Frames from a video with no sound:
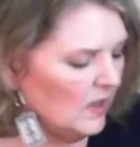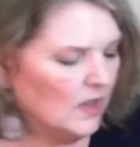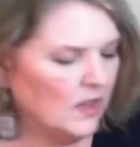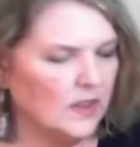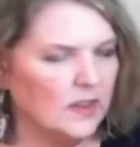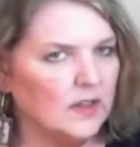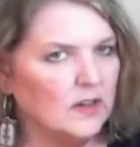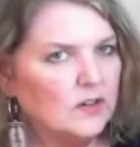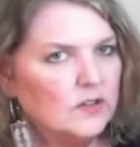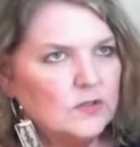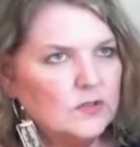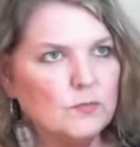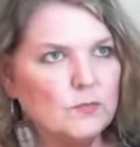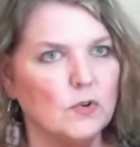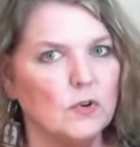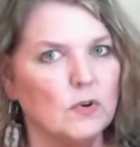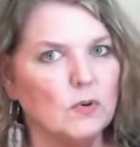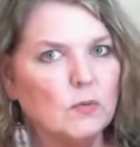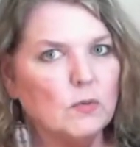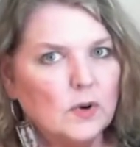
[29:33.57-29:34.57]
there's
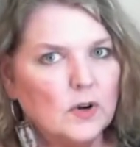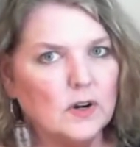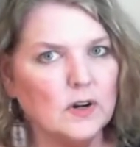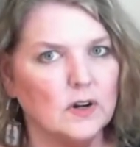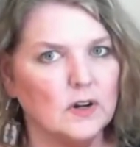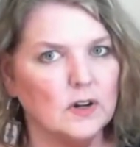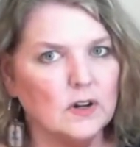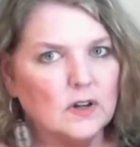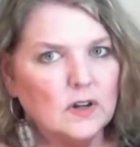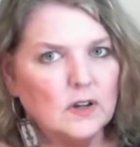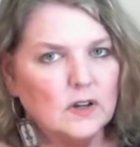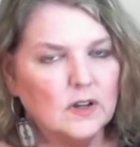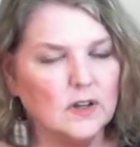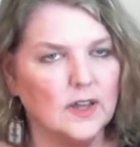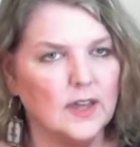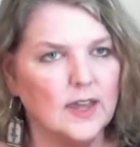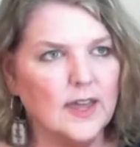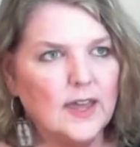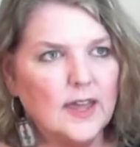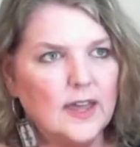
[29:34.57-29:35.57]
more work.
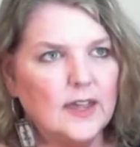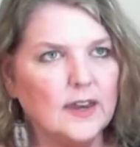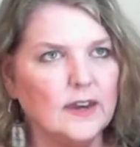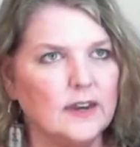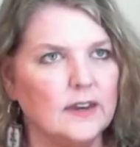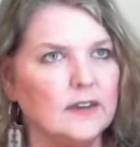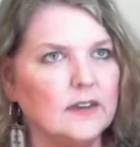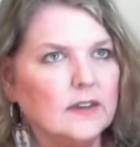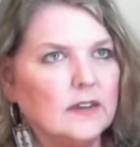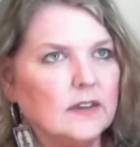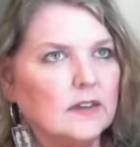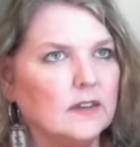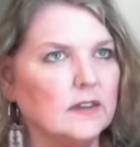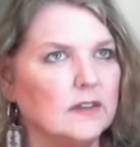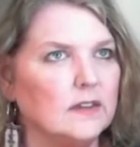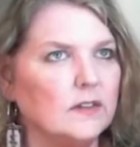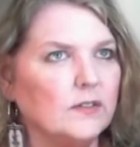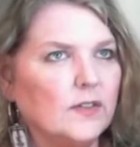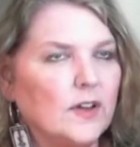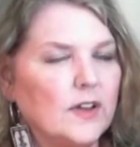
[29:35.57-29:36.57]
And
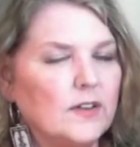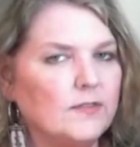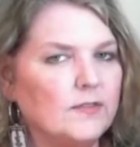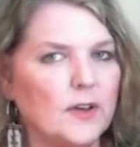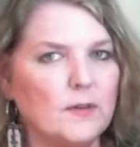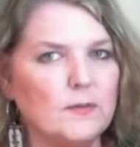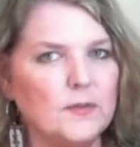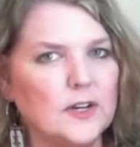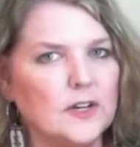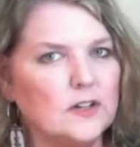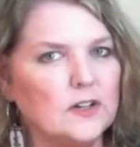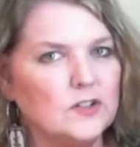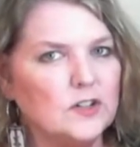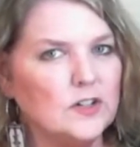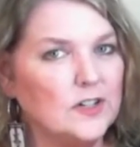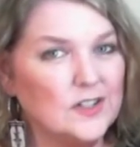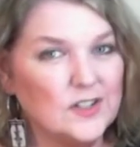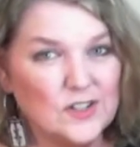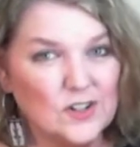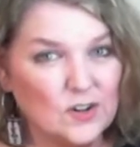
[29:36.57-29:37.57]
divine feminine, she
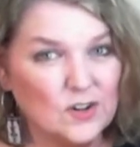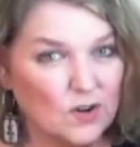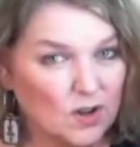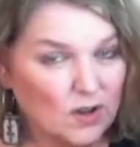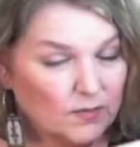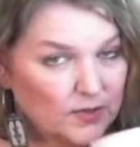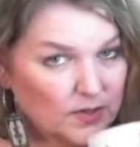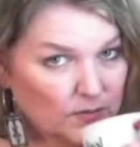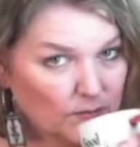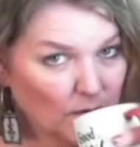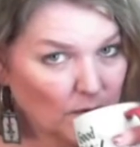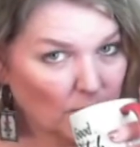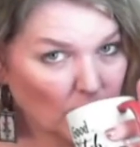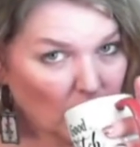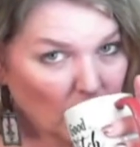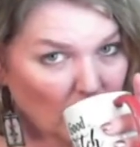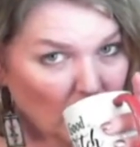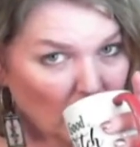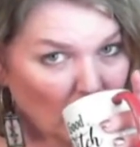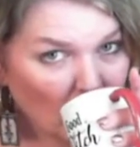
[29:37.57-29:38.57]
doesn't know how much more
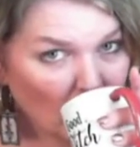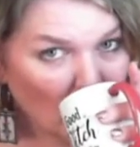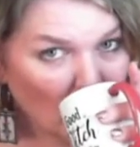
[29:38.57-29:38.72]
work.